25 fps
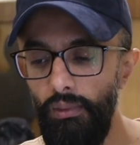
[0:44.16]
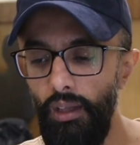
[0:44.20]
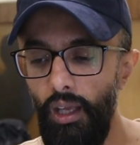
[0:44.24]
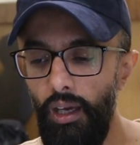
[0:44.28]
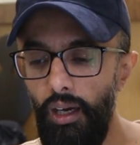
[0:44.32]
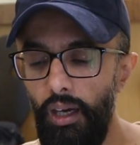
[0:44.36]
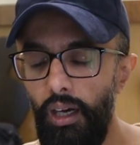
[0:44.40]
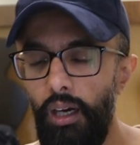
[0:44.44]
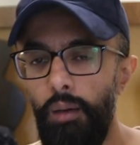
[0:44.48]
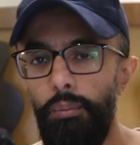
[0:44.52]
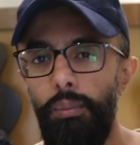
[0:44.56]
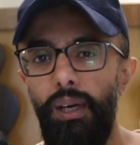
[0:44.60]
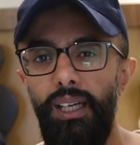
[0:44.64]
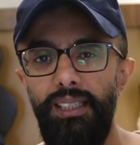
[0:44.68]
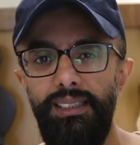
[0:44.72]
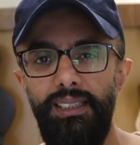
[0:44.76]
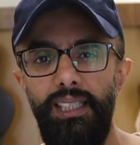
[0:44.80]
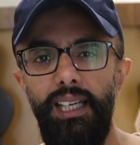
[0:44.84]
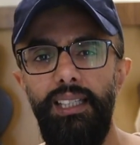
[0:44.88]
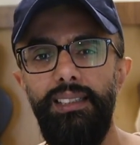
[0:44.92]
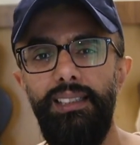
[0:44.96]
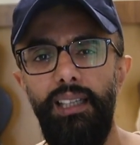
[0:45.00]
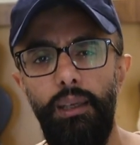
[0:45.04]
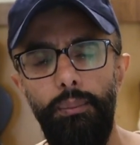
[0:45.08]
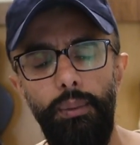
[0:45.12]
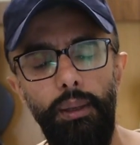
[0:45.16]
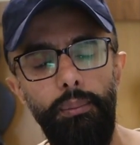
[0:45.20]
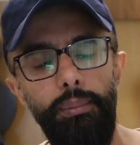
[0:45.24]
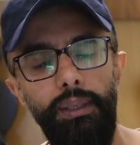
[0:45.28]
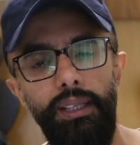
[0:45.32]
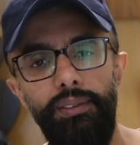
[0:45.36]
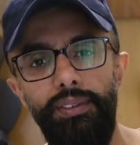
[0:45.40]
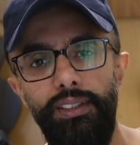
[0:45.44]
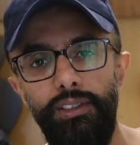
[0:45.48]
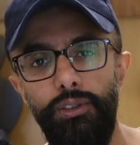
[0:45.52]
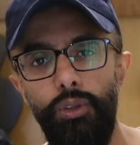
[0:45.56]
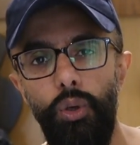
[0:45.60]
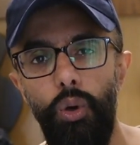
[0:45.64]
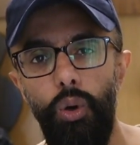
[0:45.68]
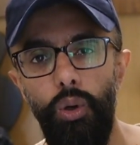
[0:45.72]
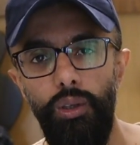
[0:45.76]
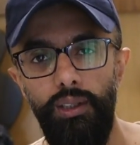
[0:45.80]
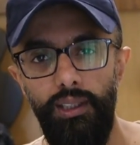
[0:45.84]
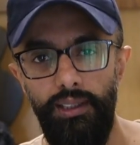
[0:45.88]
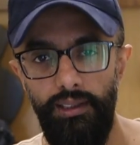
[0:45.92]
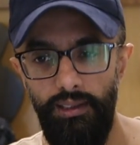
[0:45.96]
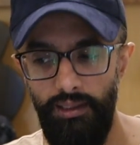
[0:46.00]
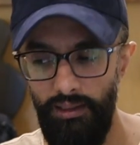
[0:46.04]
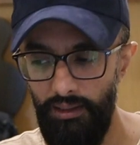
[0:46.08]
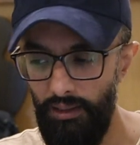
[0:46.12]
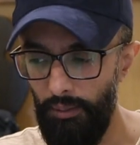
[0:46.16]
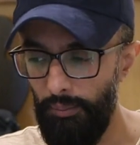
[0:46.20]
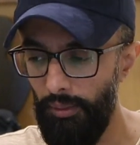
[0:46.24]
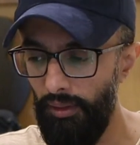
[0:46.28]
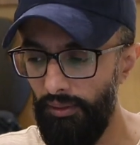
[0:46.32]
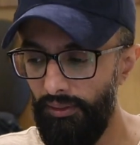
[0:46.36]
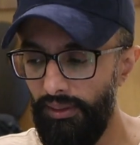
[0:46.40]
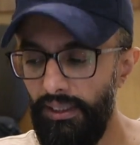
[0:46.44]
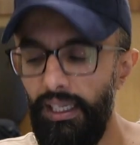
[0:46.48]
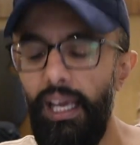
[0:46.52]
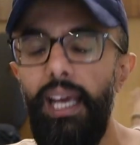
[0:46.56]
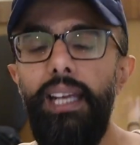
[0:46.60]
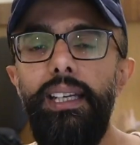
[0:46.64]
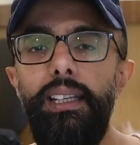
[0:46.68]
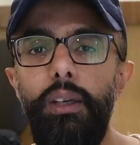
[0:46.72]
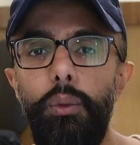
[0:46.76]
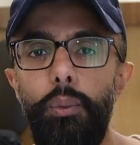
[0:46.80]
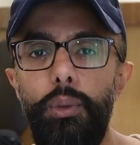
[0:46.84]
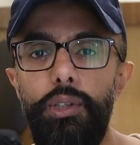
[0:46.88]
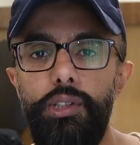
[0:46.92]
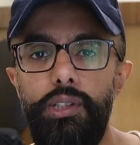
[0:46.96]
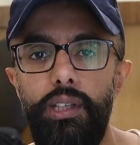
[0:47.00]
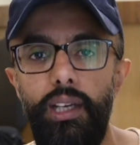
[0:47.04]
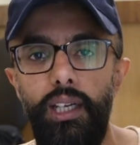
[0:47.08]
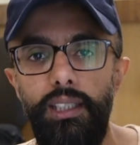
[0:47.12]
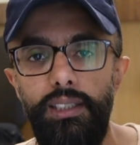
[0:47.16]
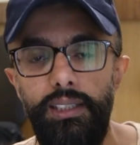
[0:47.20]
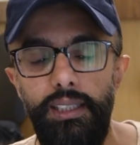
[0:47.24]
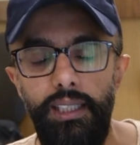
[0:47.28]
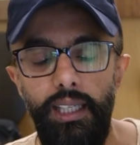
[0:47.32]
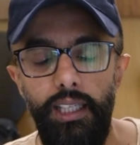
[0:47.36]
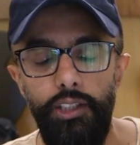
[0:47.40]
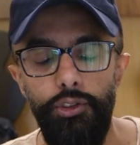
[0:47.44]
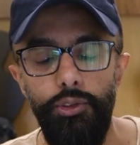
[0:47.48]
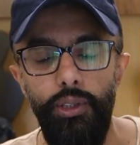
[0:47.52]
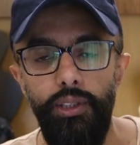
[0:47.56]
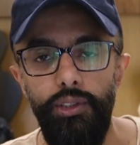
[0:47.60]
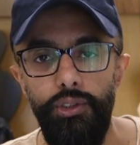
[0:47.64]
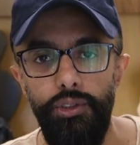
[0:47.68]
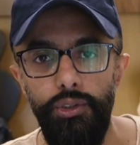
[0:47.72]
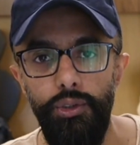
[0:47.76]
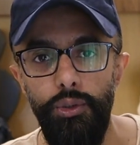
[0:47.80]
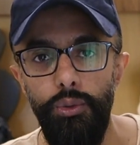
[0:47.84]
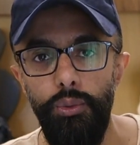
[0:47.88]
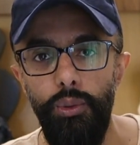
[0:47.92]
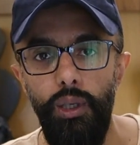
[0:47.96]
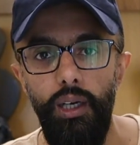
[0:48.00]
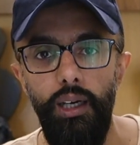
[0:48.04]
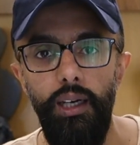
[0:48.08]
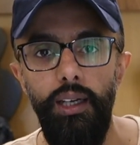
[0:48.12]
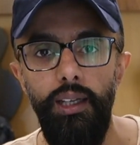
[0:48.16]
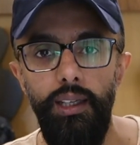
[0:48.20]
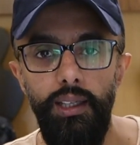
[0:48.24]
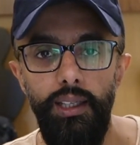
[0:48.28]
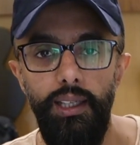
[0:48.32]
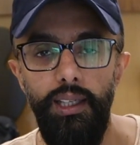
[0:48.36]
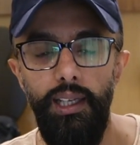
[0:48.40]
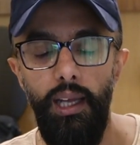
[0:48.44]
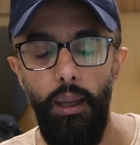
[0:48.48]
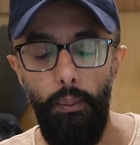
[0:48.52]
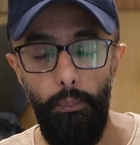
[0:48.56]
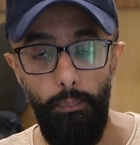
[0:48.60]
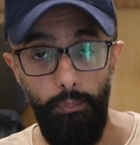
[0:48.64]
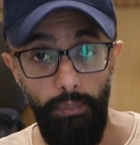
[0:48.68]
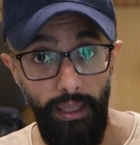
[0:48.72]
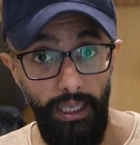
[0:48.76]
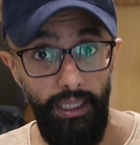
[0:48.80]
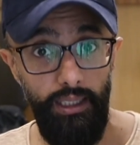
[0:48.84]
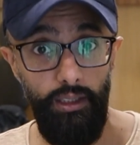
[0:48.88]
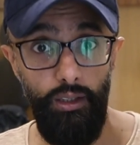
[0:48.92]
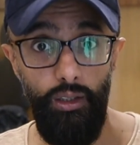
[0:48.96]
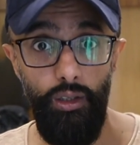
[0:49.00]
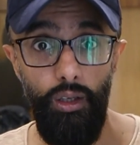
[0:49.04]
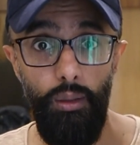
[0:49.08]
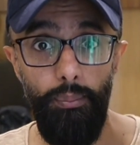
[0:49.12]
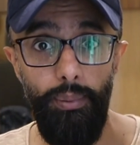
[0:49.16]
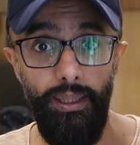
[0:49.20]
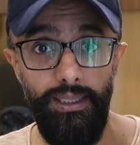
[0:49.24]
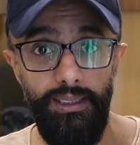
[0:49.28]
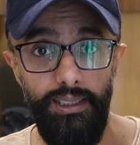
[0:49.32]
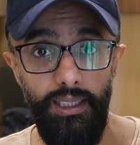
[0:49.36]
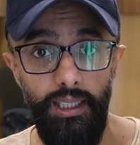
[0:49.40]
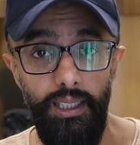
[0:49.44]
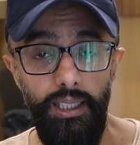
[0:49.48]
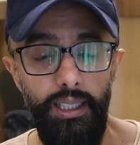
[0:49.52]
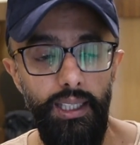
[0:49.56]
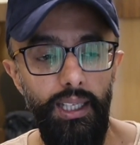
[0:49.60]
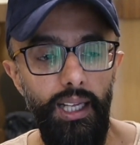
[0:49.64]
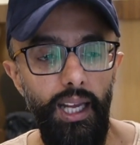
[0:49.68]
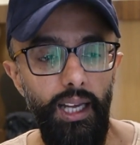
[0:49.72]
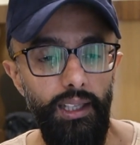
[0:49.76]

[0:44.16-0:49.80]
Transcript: Hatta Dam I believe it's called, and a bit of an area which they actually are trying to make a lot better.